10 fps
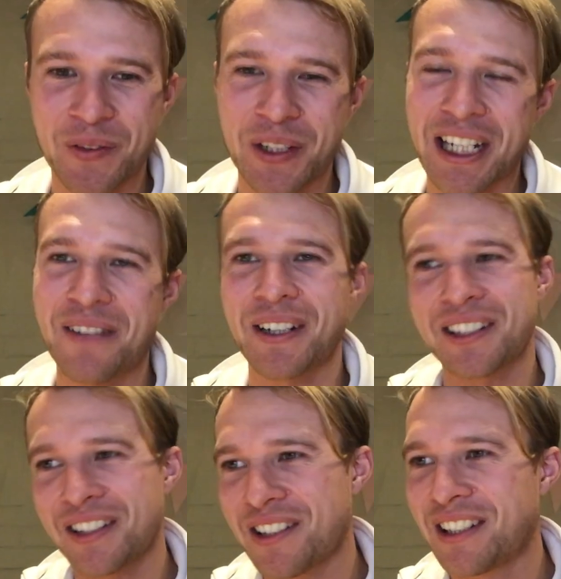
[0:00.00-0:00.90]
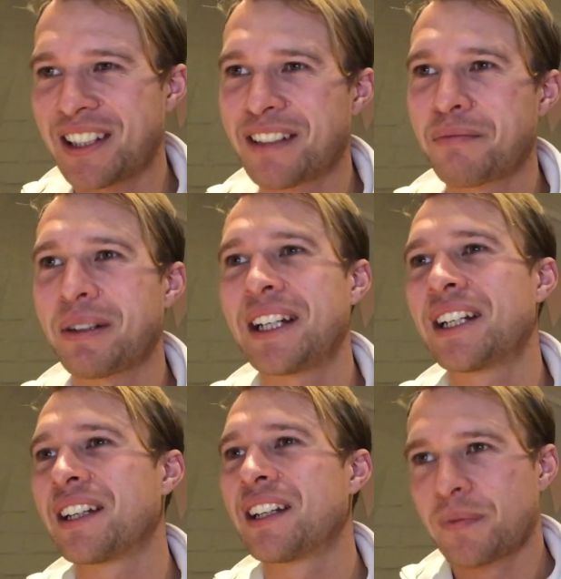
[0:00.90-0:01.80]
We came back to New Zealand,
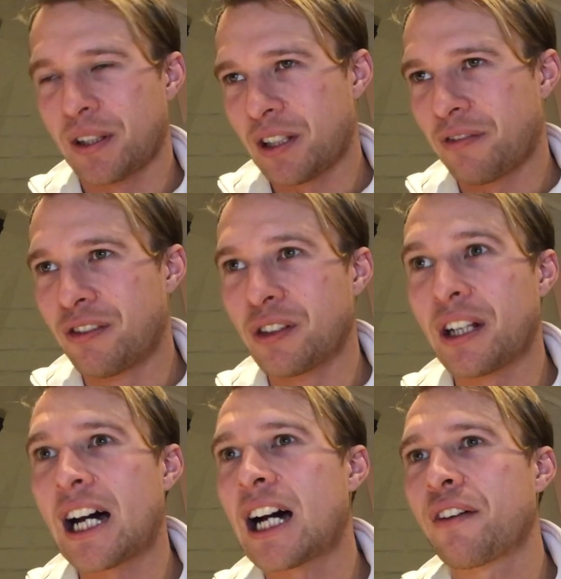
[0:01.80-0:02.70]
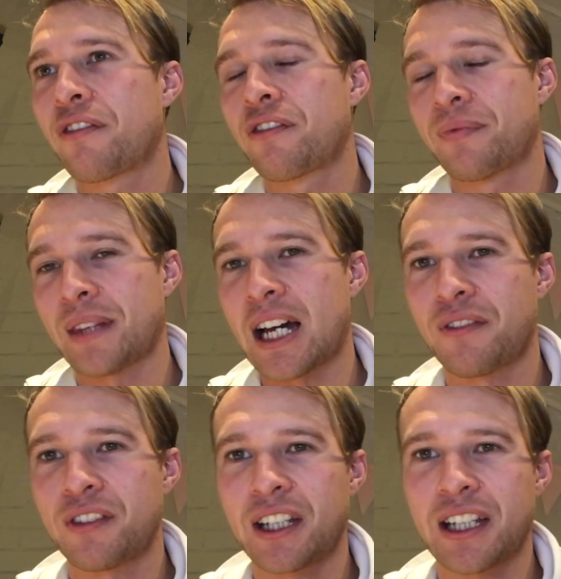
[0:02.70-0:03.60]
played the full
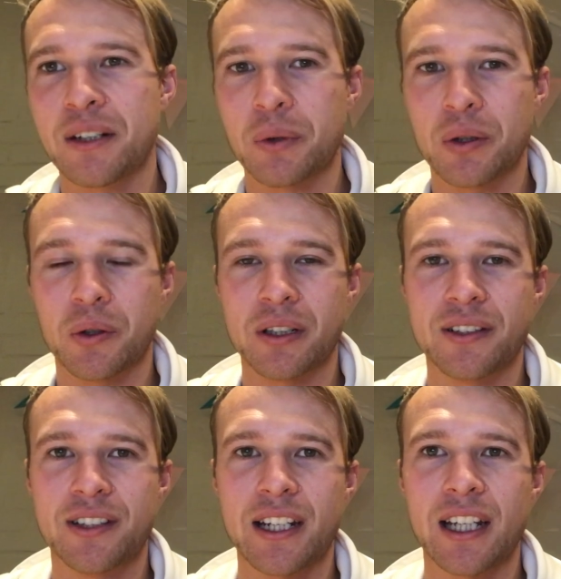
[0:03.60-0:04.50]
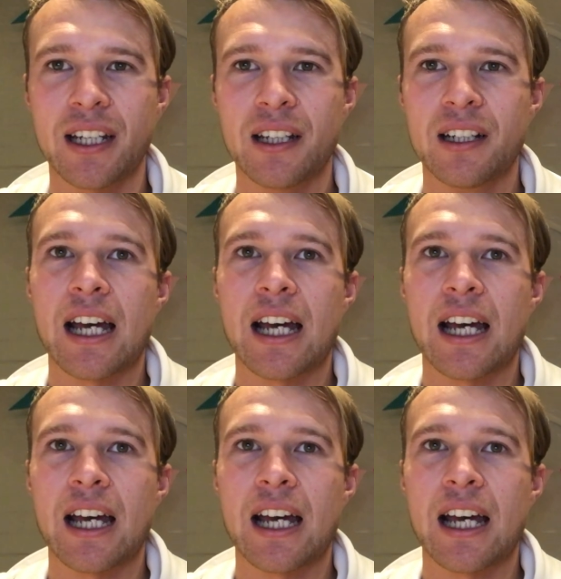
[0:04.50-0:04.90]
half year with Auckland City.